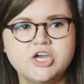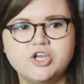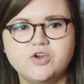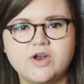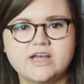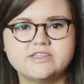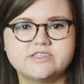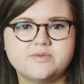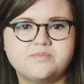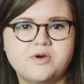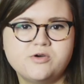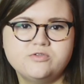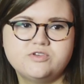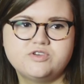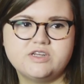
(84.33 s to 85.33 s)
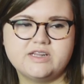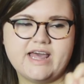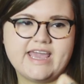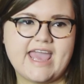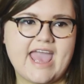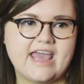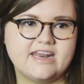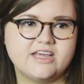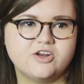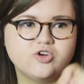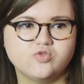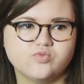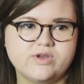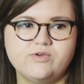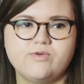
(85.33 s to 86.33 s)
You're not supposed to, like, edit
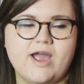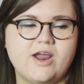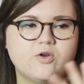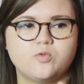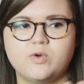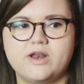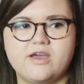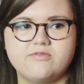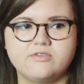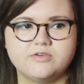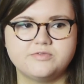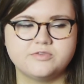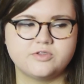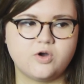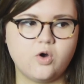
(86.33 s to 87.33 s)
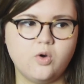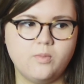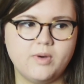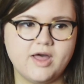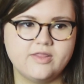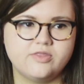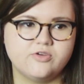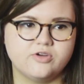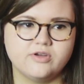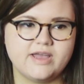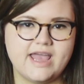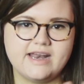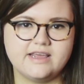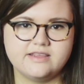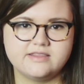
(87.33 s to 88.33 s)
or rewrite or whatever for the whole month or
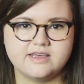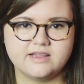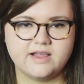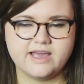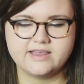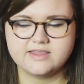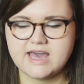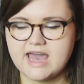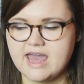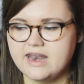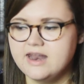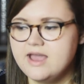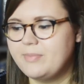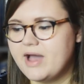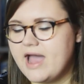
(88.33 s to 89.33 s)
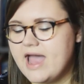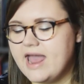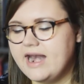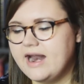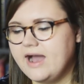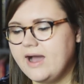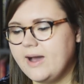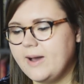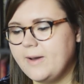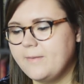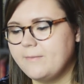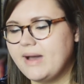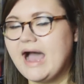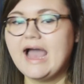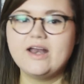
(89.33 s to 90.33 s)
anything like that. But
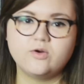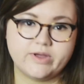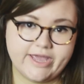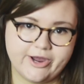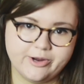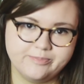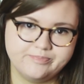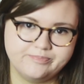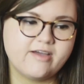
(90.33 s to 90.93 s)
I don't care.